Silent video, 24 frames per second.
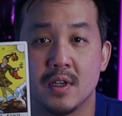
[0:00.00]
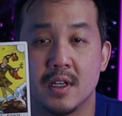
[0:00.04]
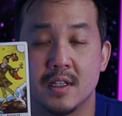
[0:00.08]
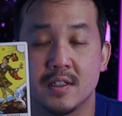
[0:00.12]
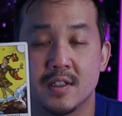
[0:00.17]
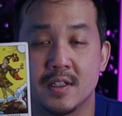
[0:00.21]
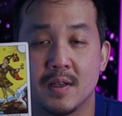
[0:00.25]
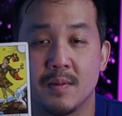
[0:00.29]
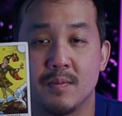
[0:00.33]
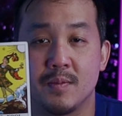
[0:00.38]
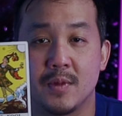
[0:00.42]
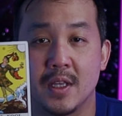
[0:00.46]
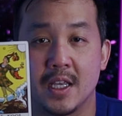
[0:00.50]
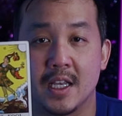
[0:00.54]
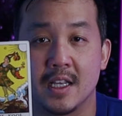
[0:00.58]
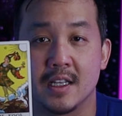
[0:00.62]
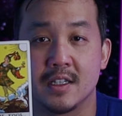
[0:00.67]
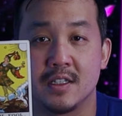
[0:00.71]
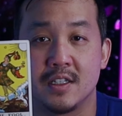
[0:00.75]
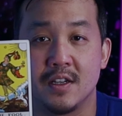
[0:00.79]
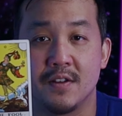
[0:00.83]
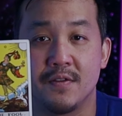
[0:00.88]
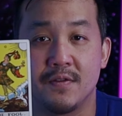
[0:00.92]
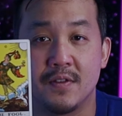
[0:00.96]

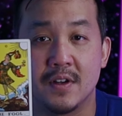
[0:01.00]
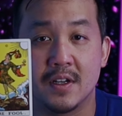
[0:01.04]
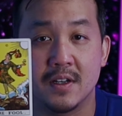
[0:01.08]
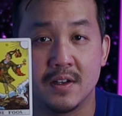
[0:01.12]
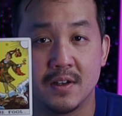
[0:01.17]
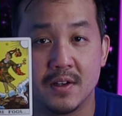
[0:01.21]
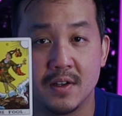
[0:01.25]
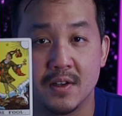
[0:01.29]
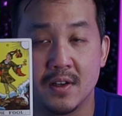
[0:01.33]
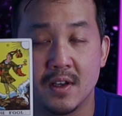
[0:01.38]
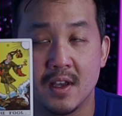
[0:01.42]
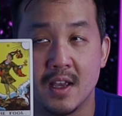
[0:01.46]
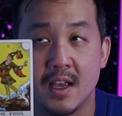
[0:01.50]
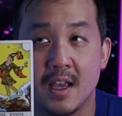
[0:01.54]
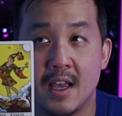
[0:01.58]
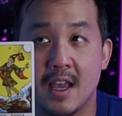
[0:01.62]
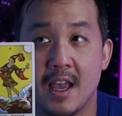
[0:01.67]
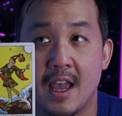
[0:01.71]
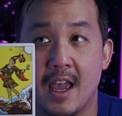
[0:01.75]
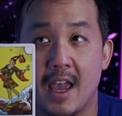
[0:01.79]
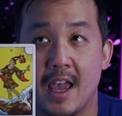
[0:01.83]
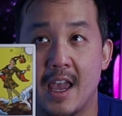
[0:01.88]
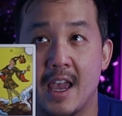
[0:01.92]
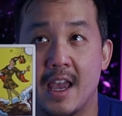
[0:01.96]
something different,
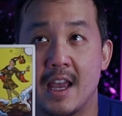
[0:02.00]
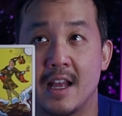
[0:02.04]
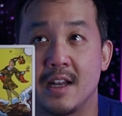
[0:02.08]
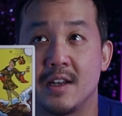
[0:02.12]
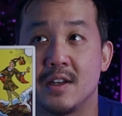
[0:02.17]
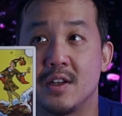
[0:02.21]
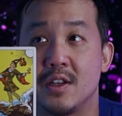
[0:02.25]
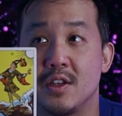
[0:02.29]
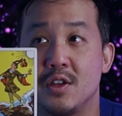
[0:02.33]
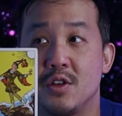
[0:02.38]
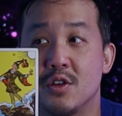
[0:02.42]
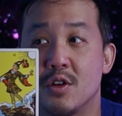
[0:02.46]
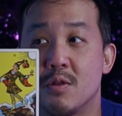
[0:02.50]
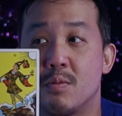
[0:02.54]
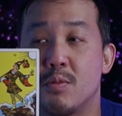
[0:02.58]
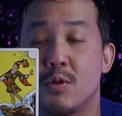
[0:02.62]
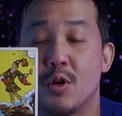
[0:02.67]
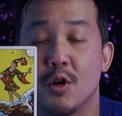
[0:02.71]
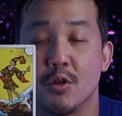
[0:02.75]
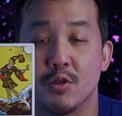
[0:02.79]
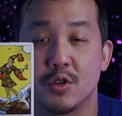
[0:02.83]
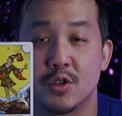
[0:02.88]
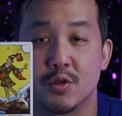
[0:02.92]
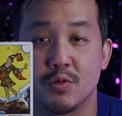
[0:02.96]
and your
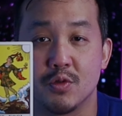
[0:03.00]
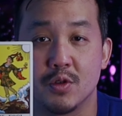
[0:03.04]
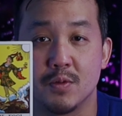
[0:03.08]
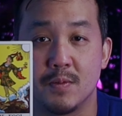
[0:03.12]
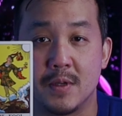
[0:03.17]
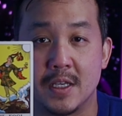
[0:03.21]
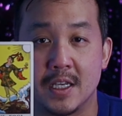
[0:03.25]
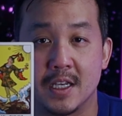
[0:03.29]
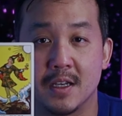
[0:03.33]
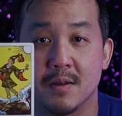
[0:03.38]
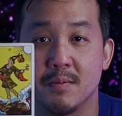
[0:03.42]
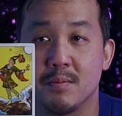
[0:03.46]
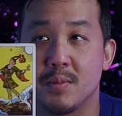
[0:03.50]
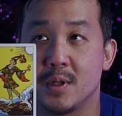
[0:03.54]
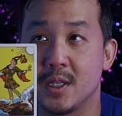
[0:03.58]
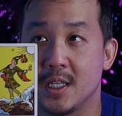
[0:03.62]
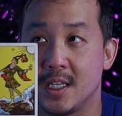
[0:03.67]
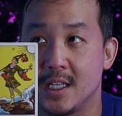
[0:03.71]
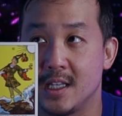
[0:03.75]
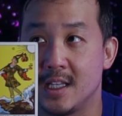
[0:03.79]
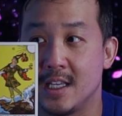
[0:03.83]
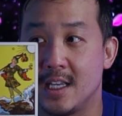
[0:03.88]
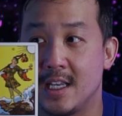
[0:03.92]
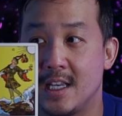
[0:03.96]
approach will be
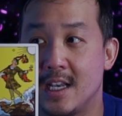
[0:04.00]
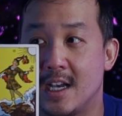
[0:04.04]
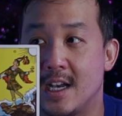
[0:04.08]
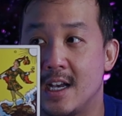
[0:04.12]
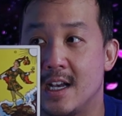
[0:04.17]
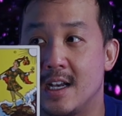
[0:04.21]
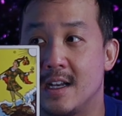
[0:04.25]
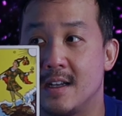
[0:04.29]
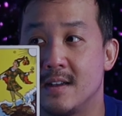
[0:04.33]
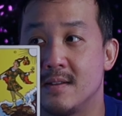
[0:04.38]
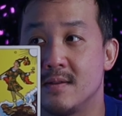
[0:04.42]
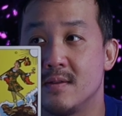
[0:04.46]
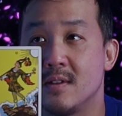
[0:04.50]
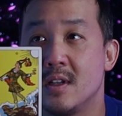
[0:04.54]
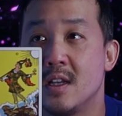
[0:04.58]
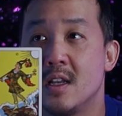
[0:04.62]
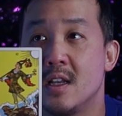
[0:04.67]
completely uh,